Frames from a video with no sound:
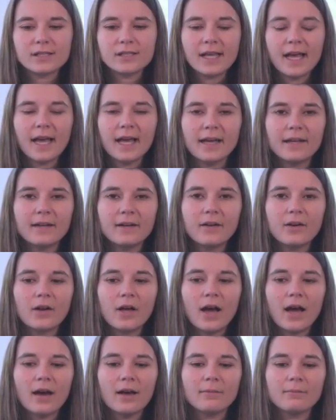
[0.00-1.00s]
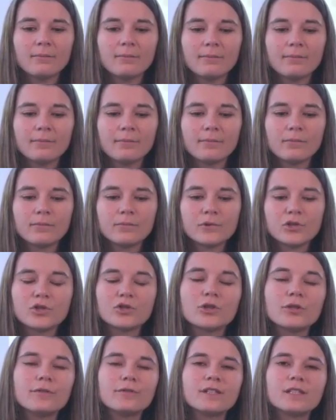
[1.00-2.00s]
that
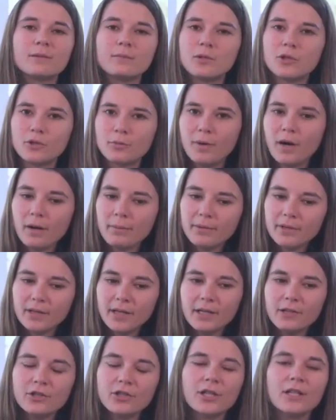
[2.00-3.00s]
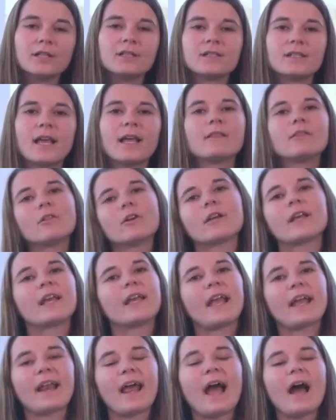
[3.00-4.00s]
serve similar populations and
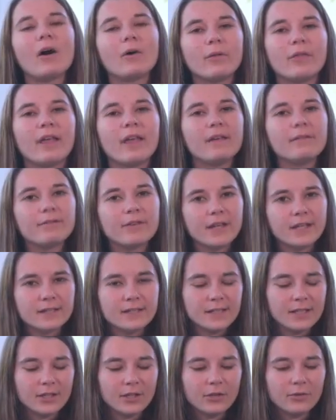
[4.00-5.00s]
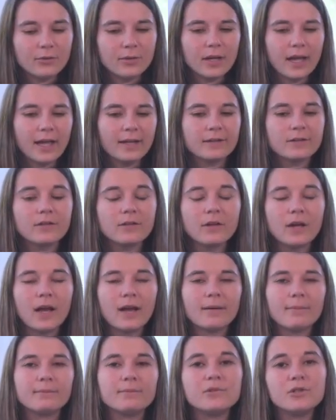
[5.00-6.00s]
looking at how they've continued and
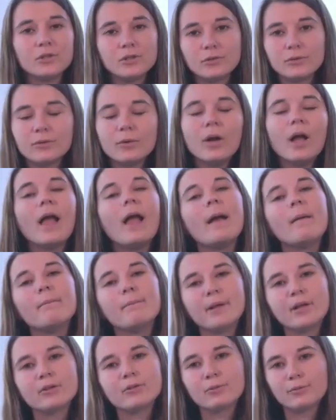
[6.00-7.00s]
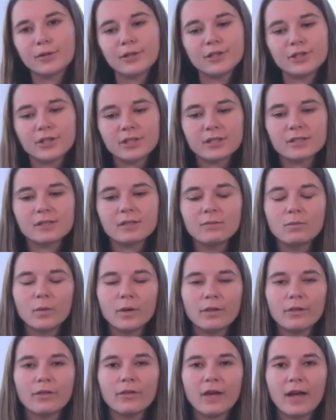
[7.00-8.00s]
do build bridges
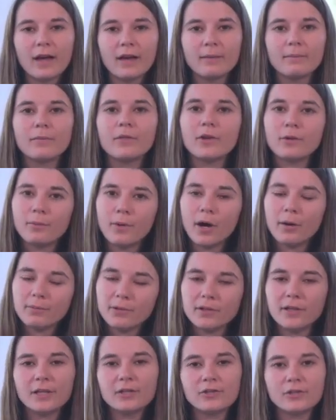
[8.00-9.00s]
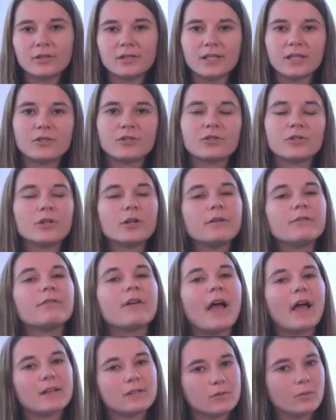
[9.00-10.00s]
with their populations they serve,
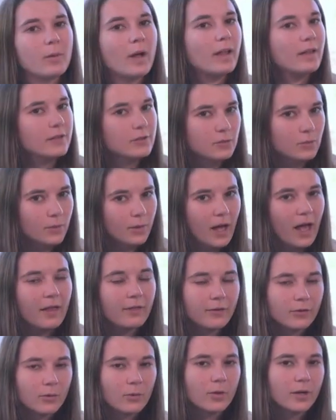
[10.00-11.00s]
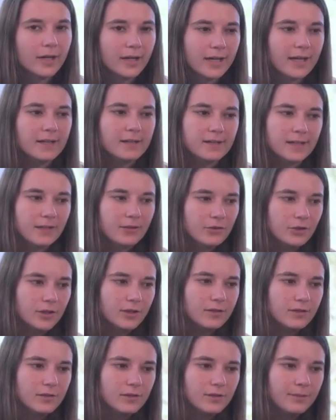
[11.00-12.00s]
as well as other
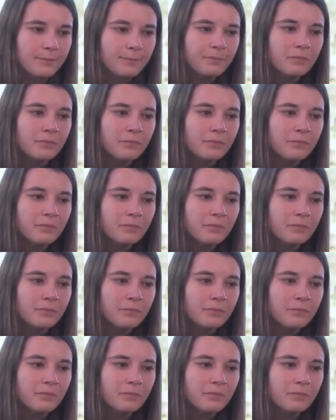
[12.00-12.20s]
organizations.